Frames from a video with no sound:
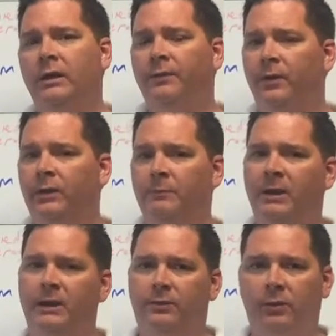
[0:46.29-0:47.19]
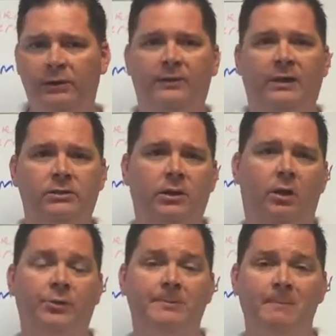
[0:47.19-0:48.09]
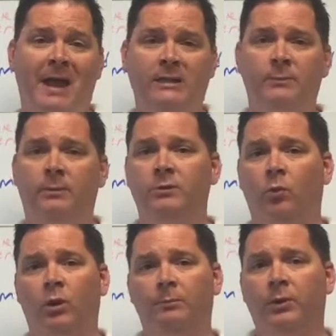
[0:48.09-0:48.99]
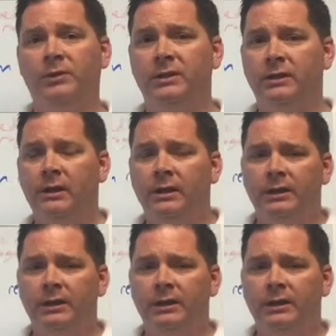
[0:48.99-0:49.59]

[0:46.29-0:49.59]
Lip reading: they're going to pay $30,000 maximum to one person,